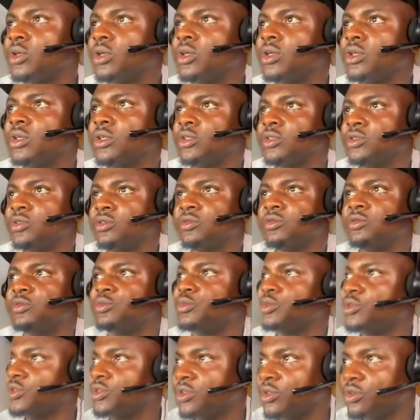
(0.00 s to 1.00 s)
if you put
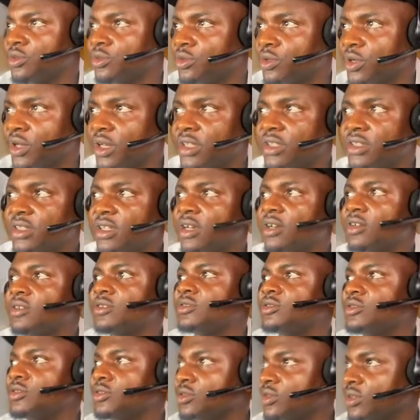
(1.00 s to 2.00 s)
your whole head down,
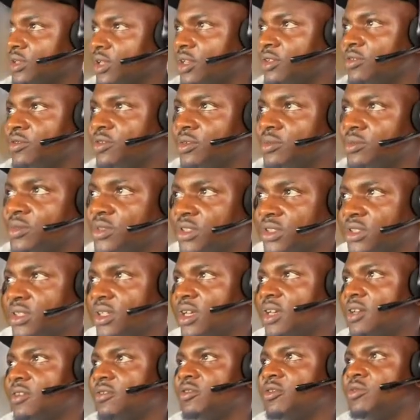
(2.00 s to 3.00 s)
you learn from this life,
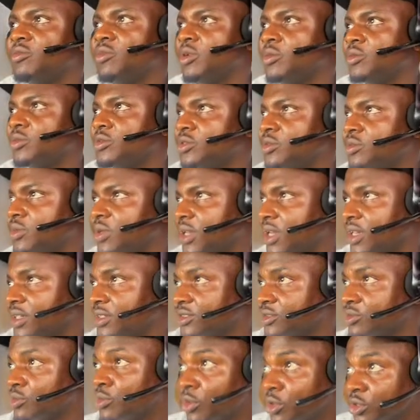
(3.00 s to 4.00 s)
you'll be able to make as
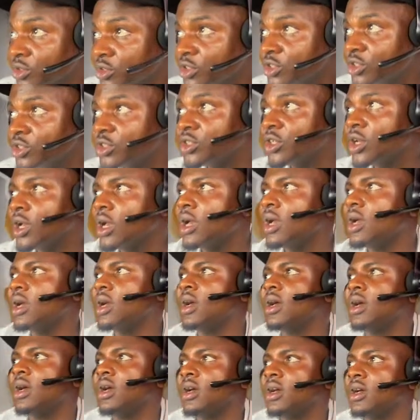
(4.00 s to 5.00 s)
much
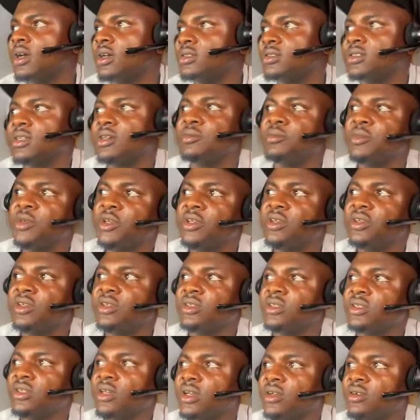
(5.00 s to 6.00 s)
as I'm making. I
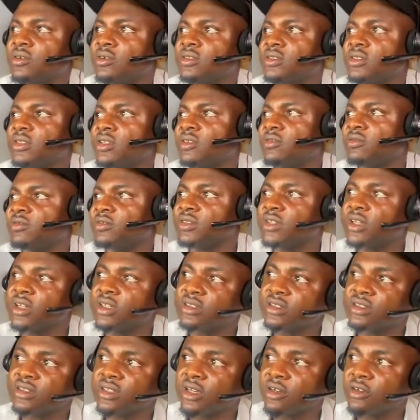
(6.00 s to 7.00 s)
got
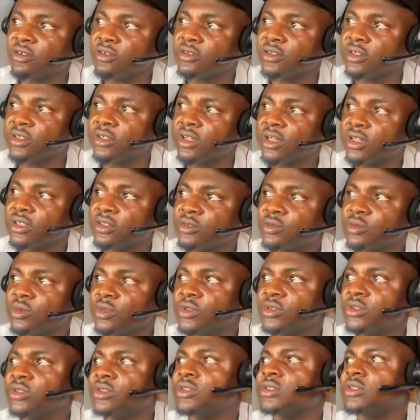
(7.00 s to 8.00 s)
11,900 last
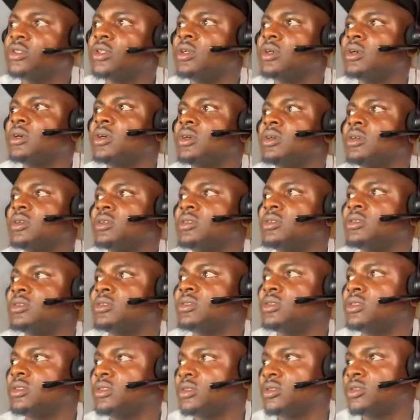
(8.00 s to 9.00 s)
month.
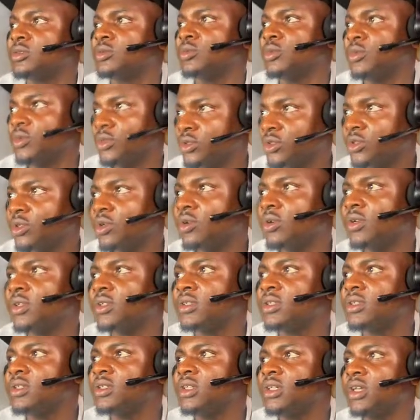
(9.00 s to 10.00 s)
This month currently
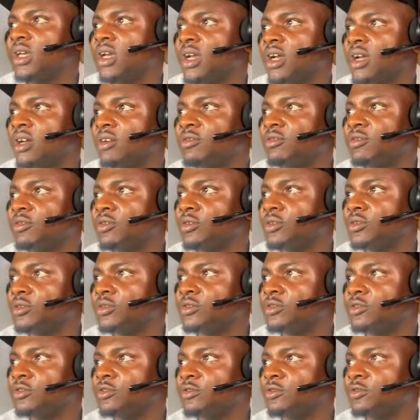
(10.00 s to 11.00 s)
I have close to
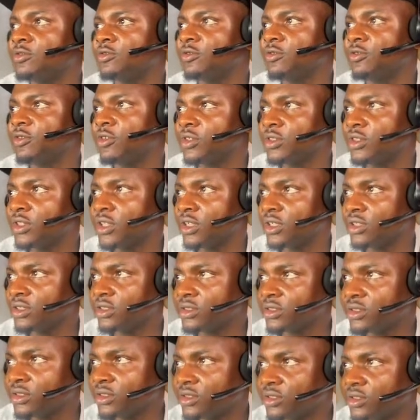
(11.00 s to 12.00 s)

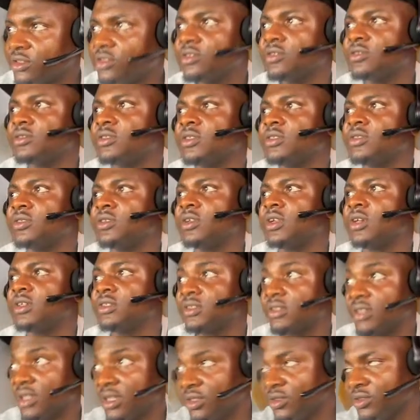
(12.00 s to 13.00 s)
$4,600 like
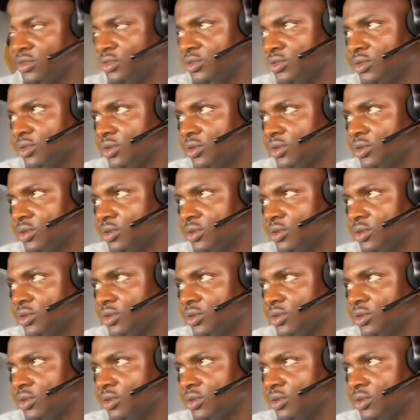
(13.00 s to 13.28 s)
you saw.